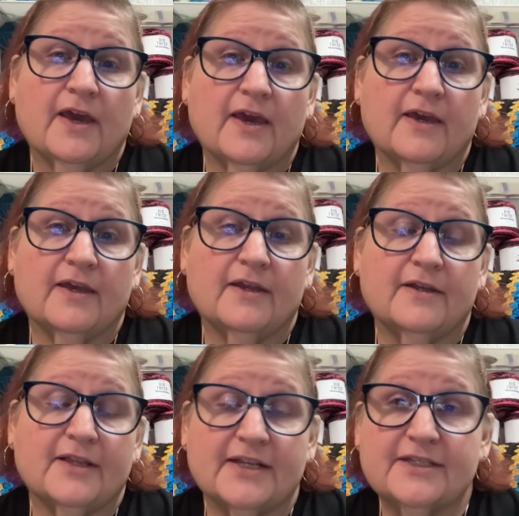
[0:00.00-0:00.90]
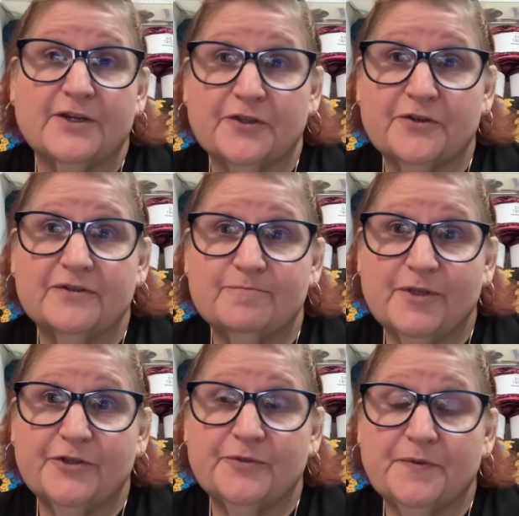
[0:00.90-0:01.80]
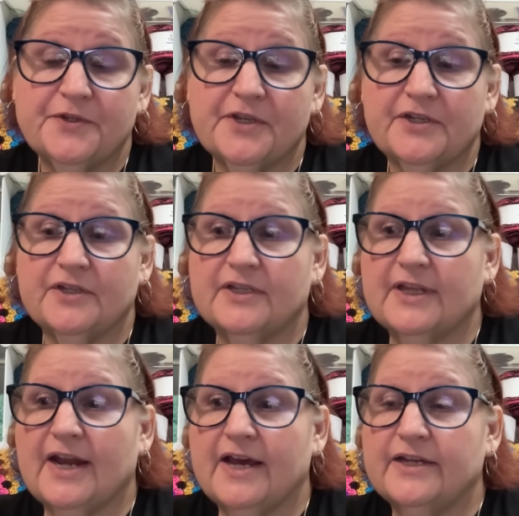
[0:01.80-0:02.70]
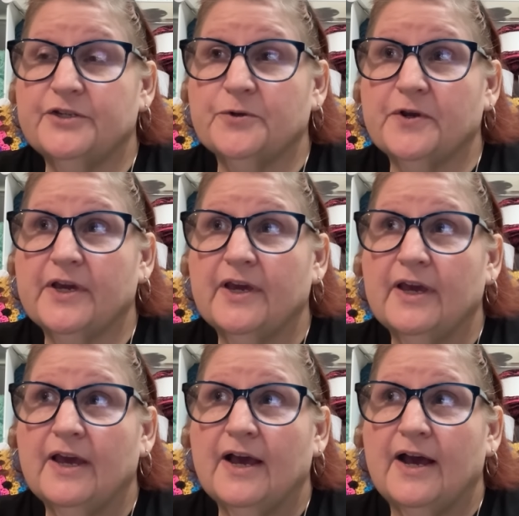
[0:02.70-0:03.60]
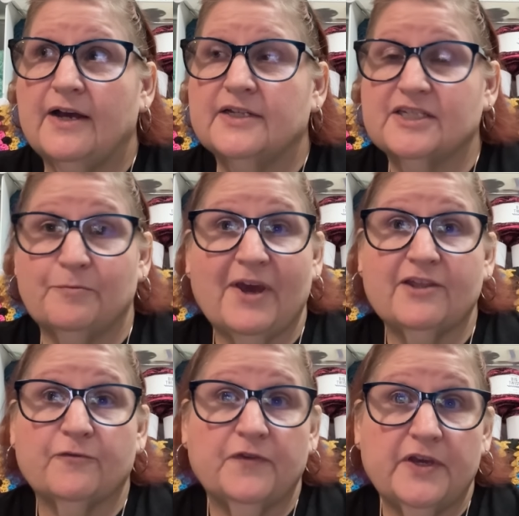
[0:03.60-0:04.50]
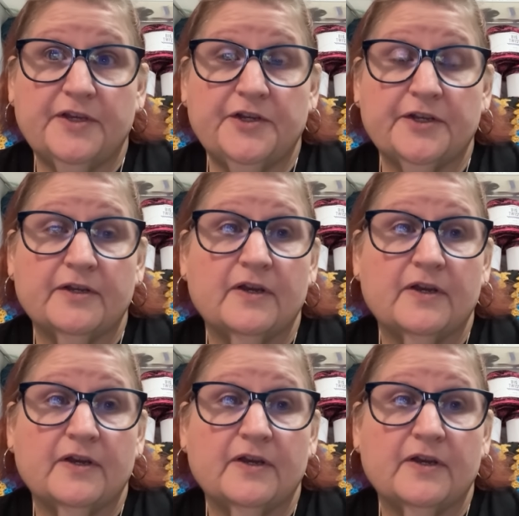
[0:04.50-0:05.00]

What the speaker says: and lots of other blues musicians that I enjoy. Samantha Fish,